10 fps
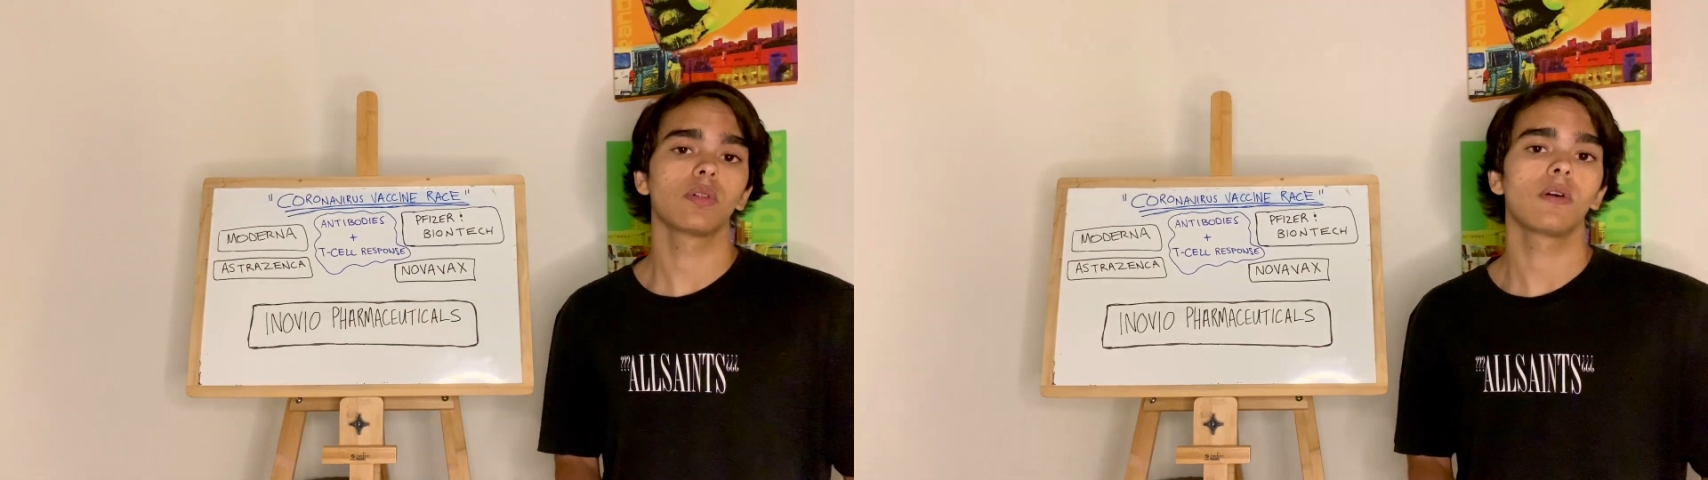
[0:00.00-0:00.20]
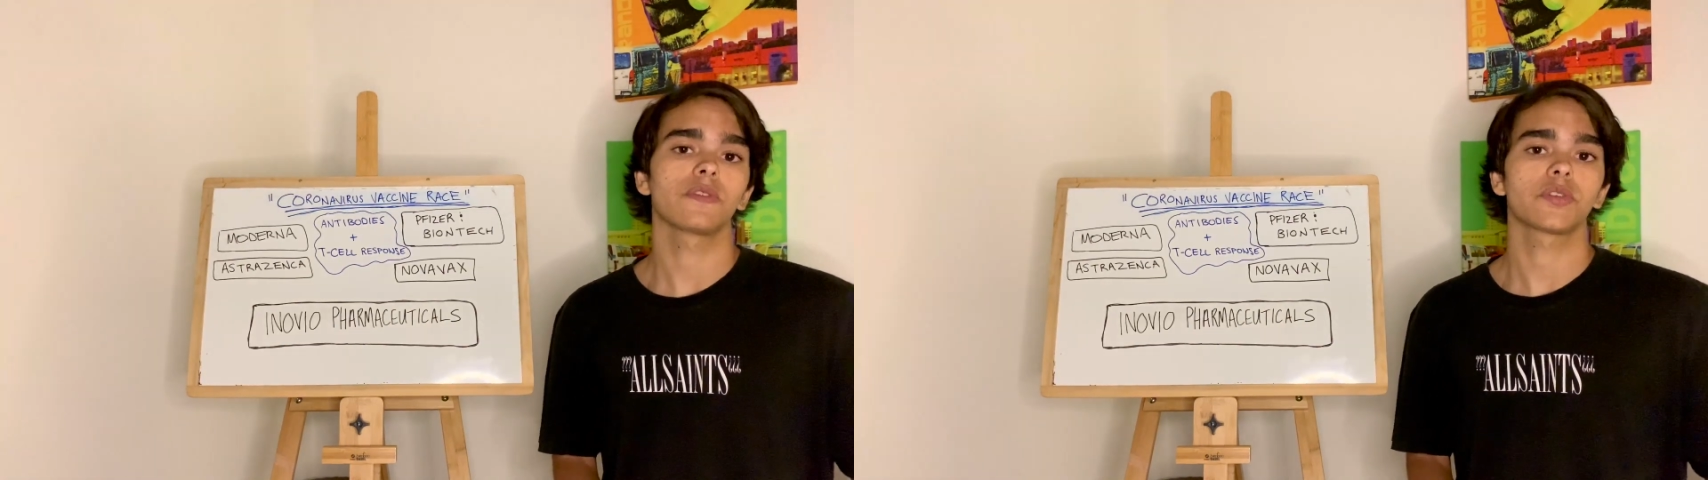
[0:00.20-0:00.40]

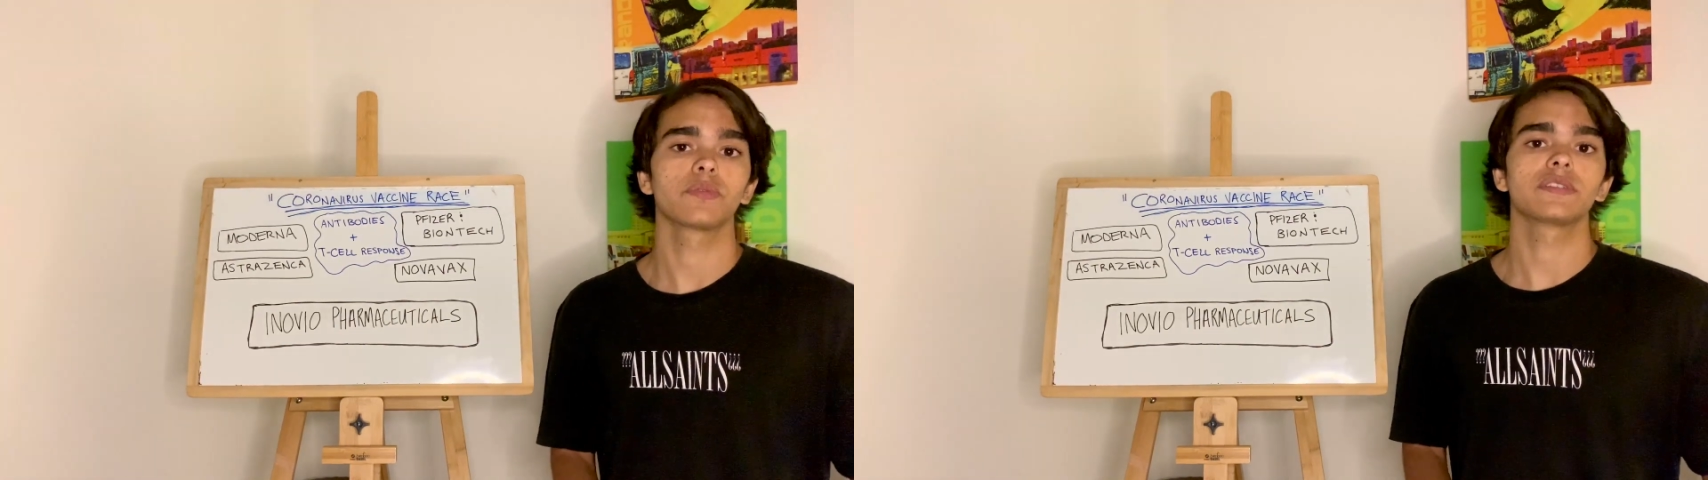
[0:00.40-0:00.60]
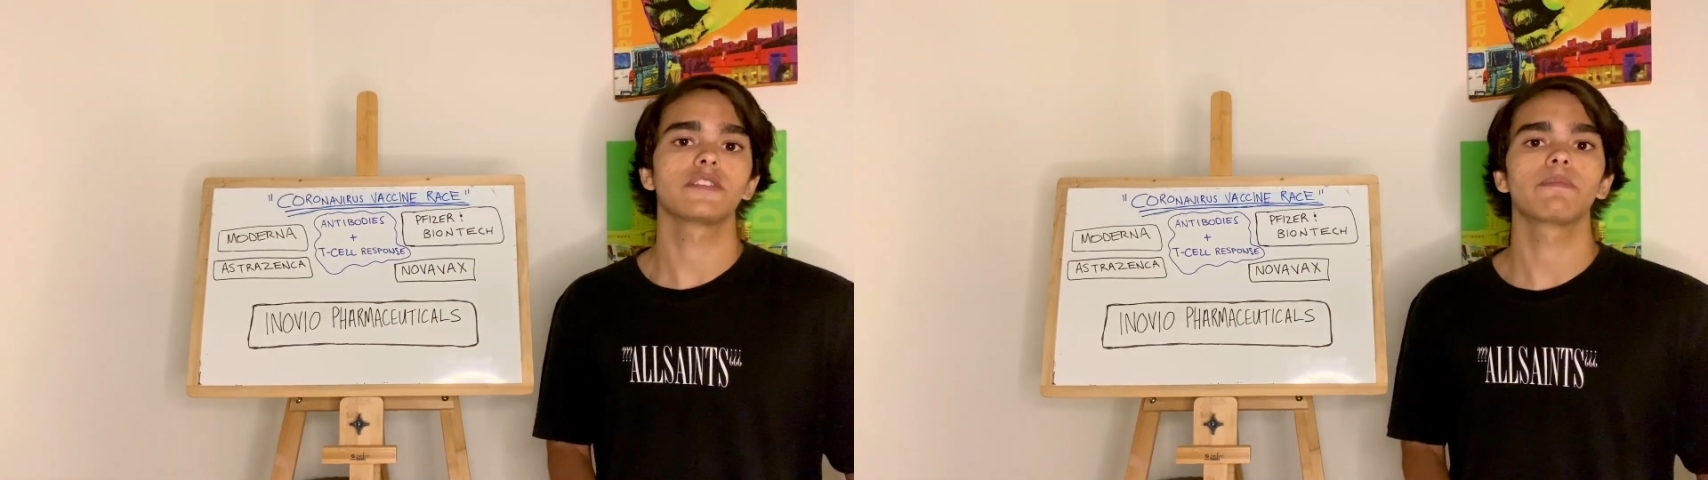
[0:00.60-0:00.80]
also
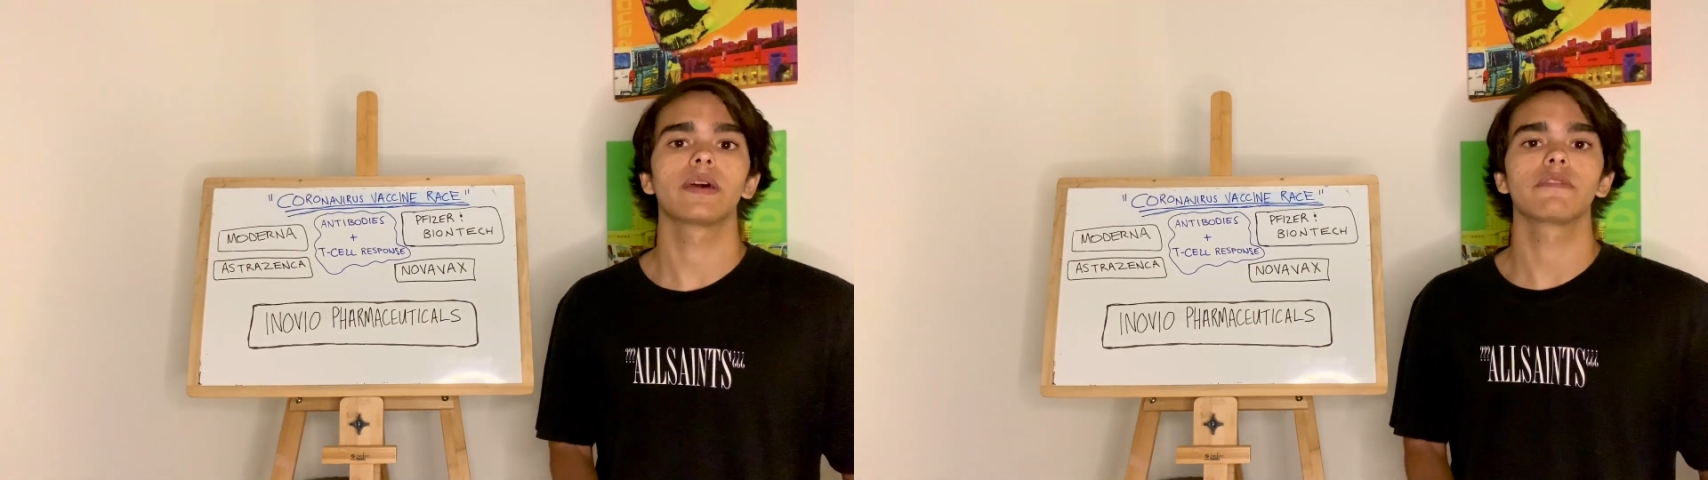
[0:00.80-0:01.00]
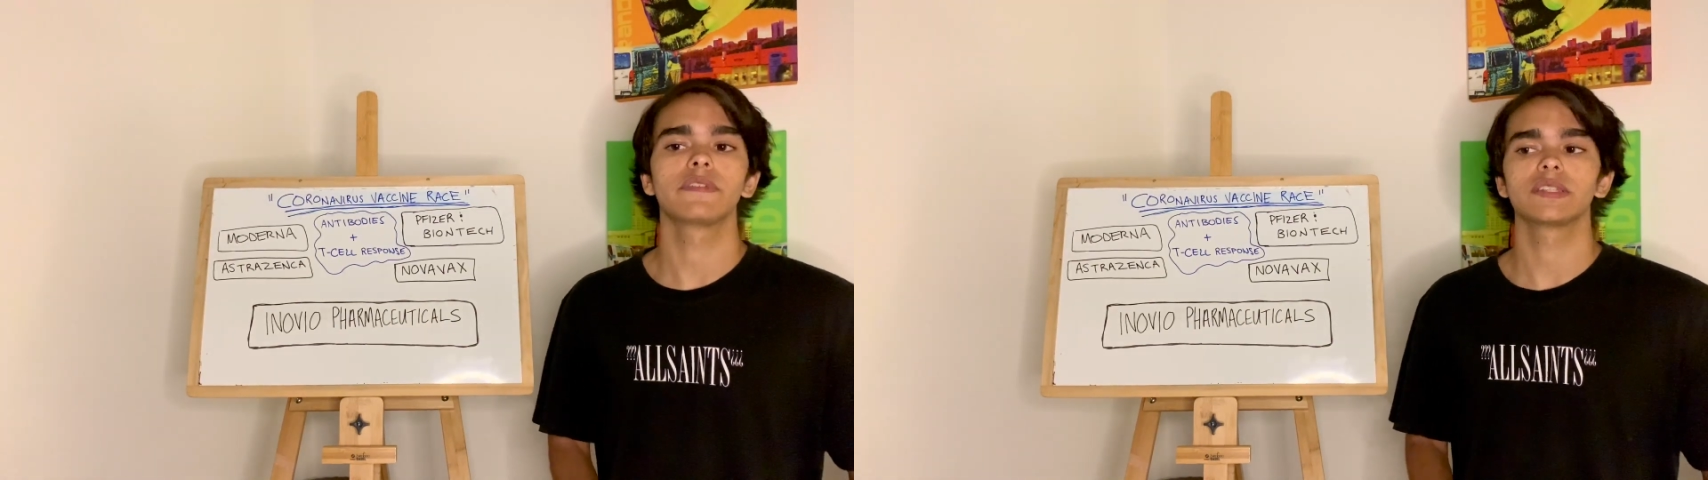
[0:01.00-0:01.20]
receive
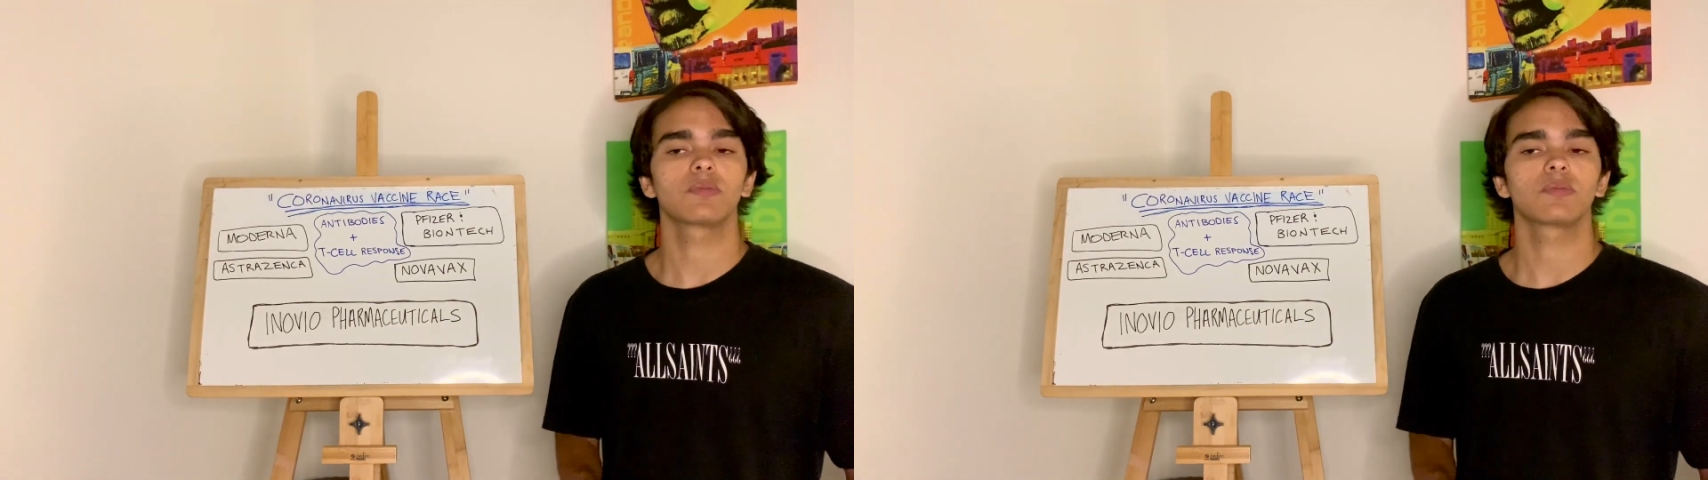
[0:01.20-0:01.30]
benefits